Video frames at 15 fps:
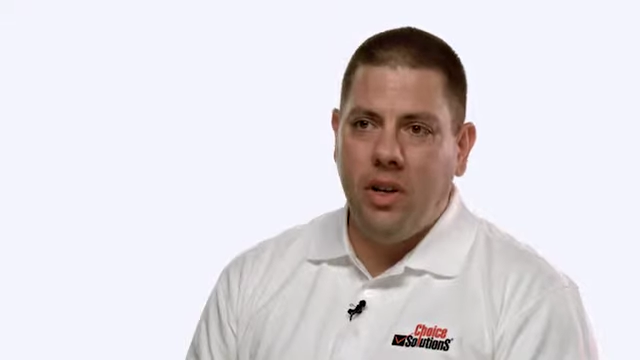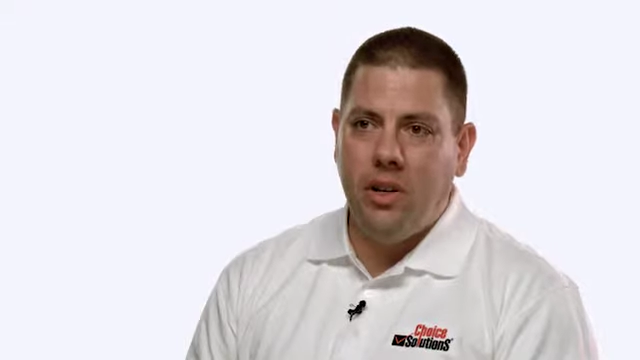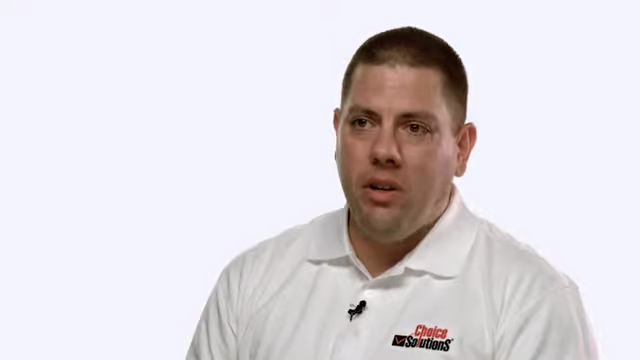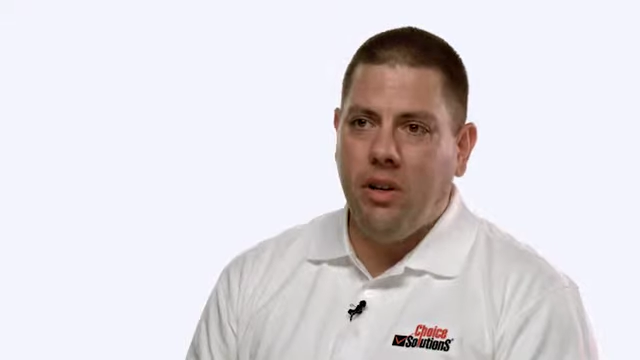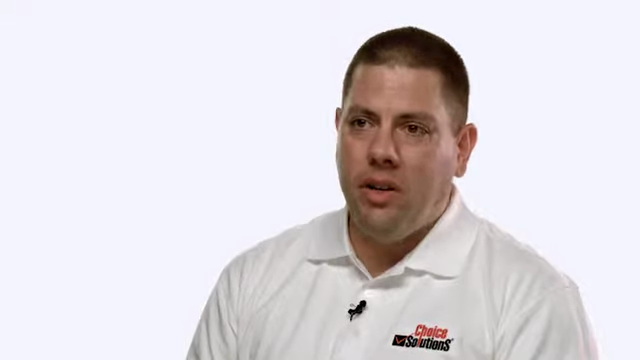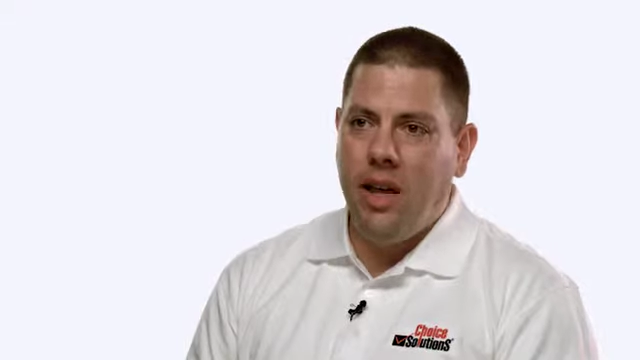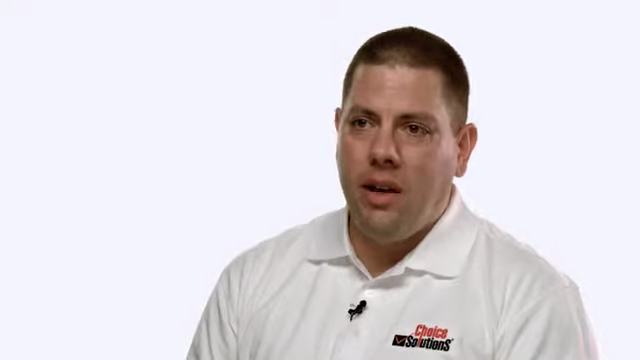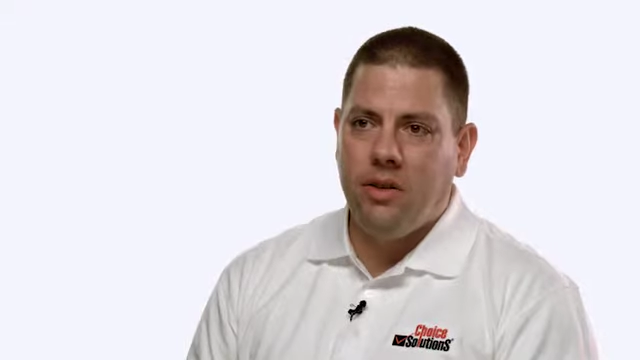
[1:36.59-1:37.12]
into
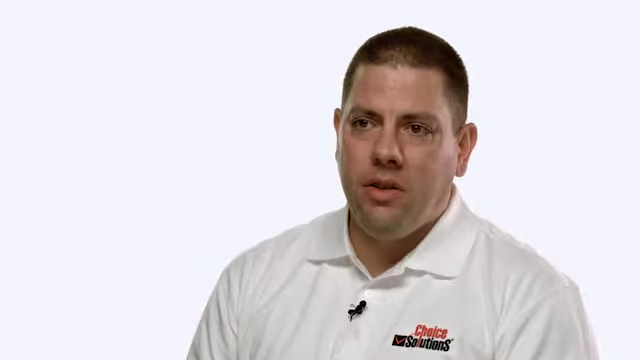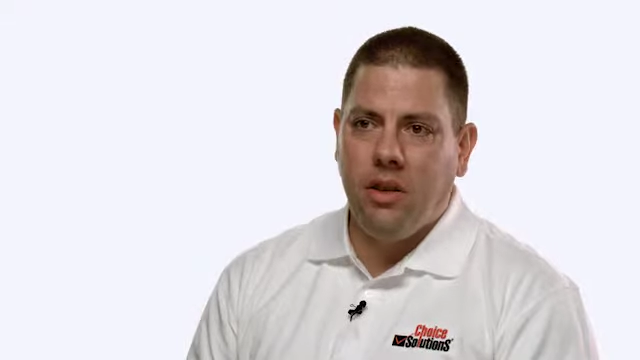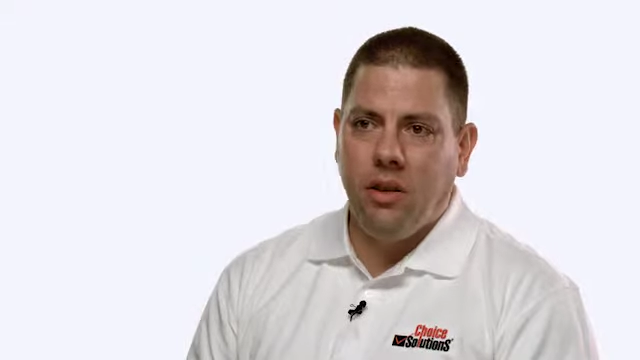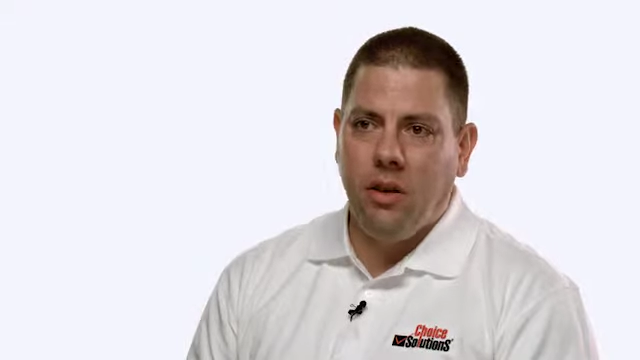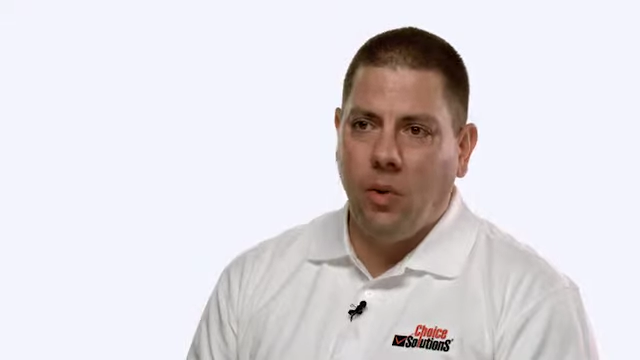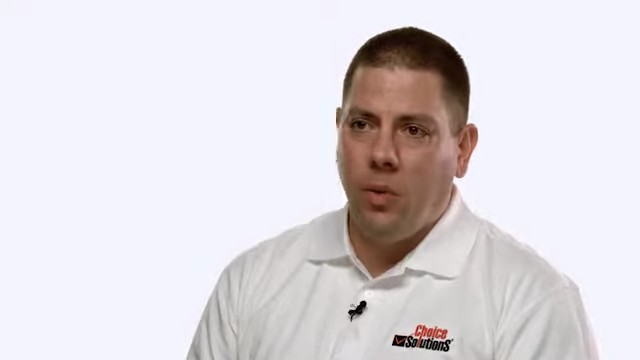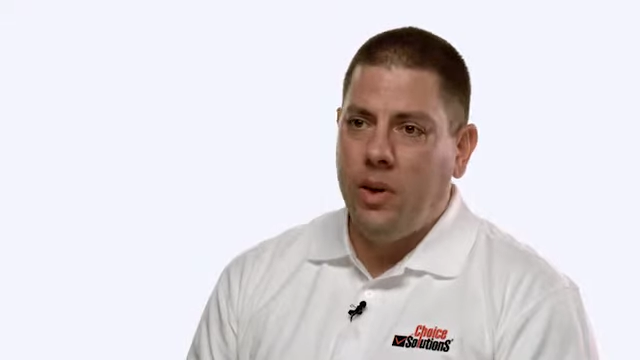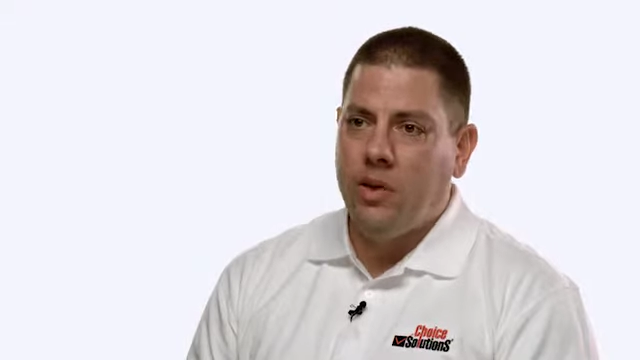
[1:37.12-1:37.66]
the data
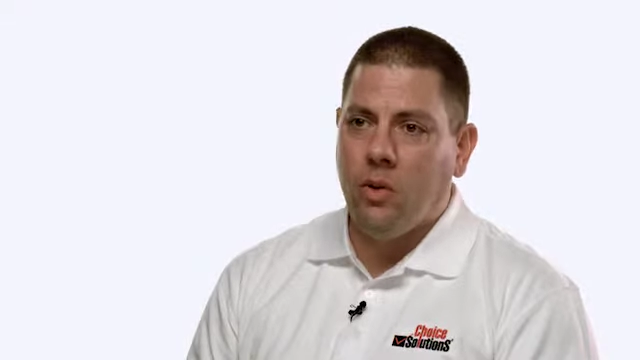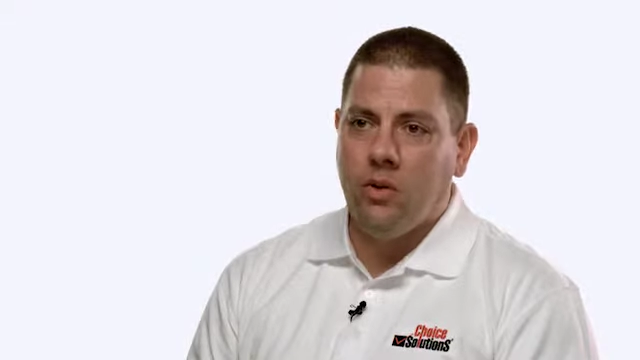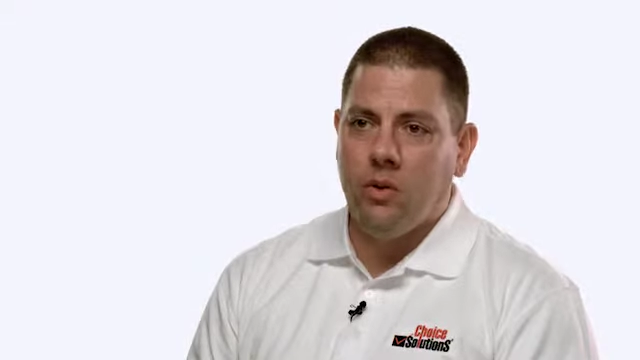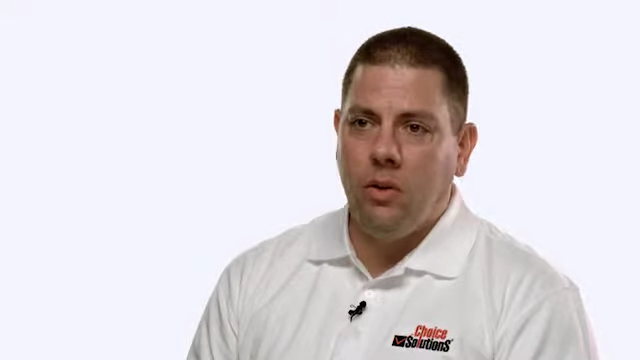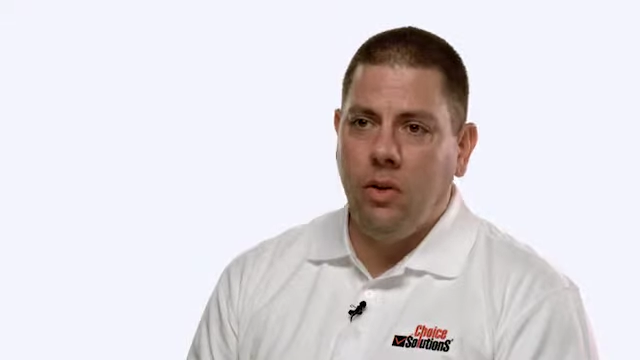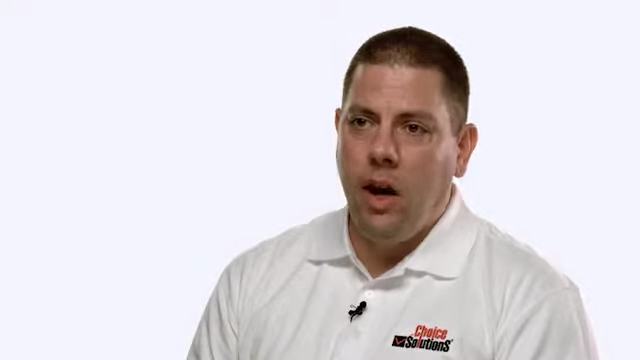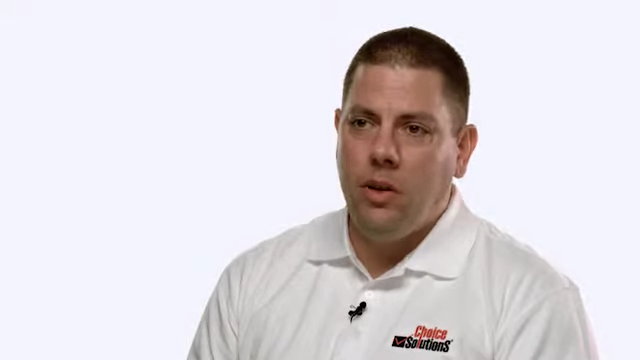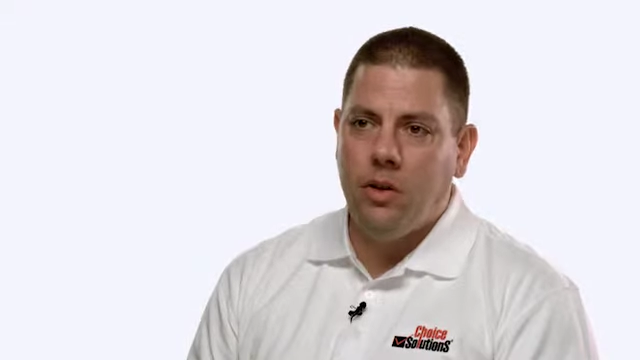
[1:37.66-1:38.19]
center or resource
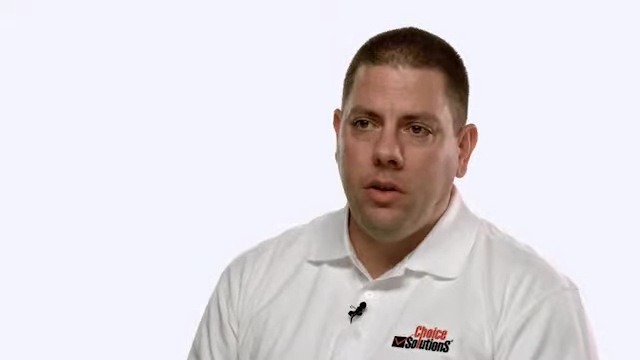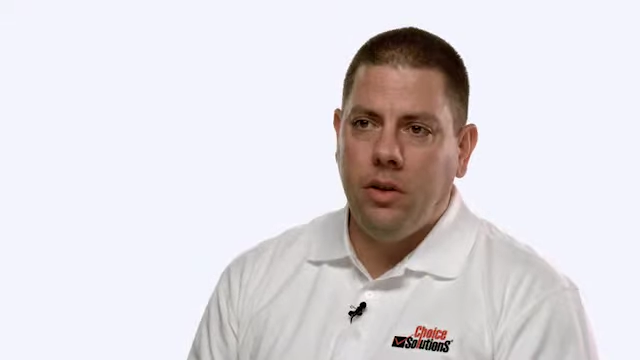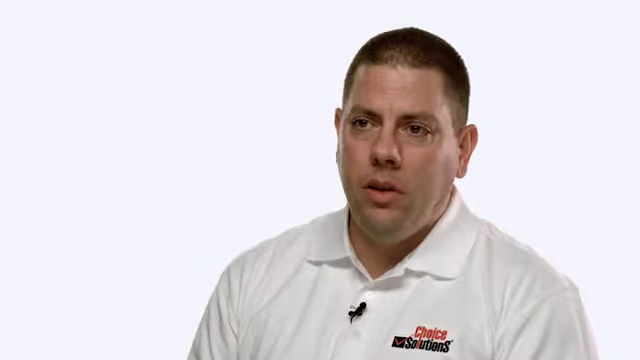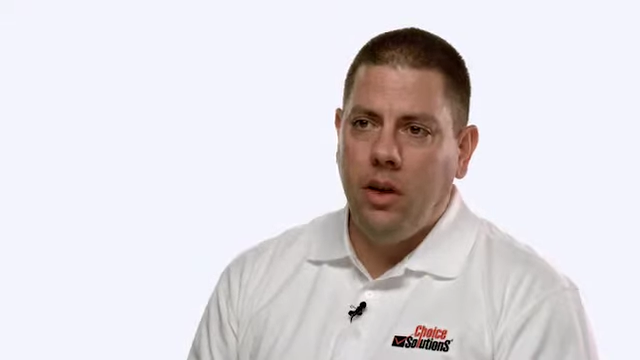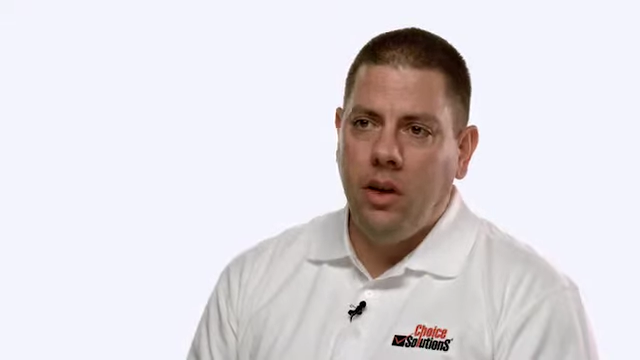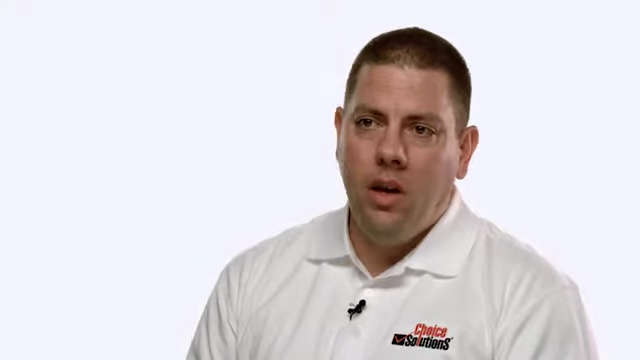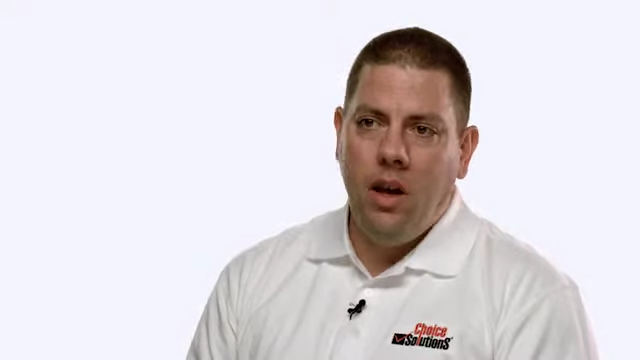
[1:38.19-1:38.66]
location,